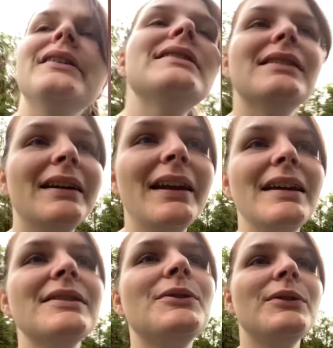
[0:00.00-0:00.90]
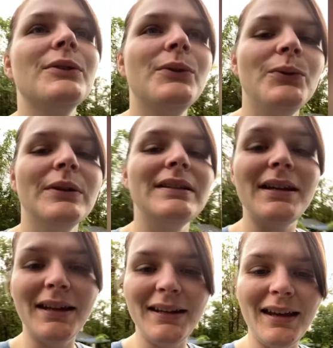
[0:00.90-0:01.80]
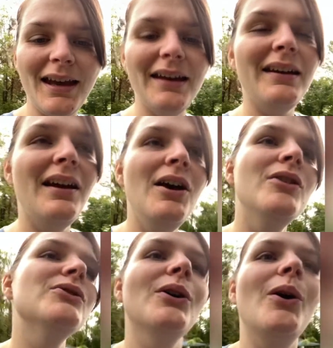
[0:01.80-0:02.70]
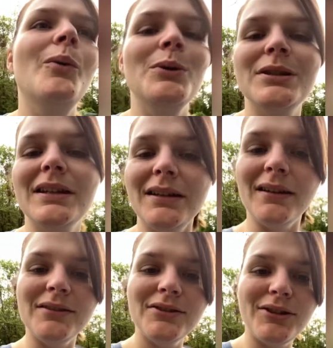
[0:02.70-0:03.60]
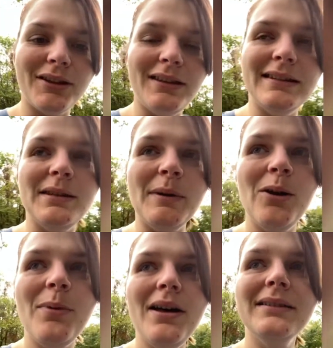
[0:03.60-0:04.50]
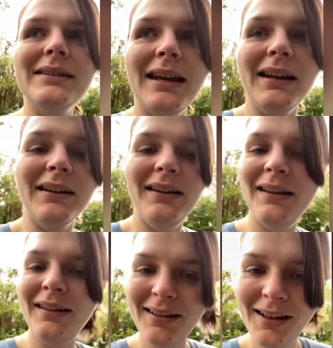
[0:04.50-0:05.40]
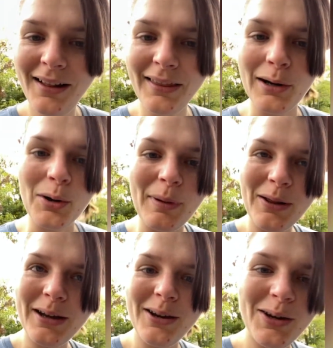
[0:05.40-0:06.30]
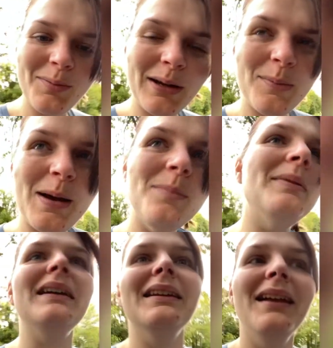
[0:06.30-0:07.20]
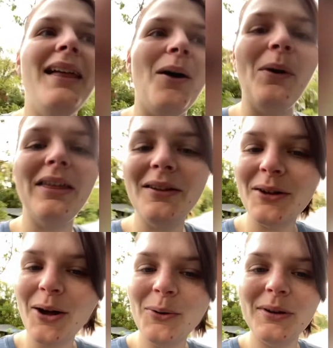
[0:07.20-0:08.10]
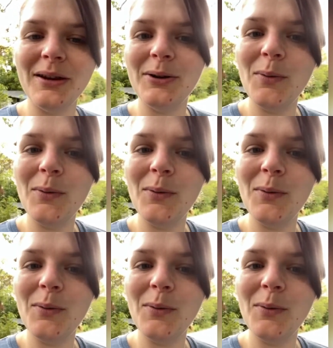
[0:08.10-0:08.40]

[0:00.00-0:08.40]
It's a nice little cool Kentucky day, so we're just gonna chuck these in the mailbox and let our mail carrier pick them up, and away they'll go to their new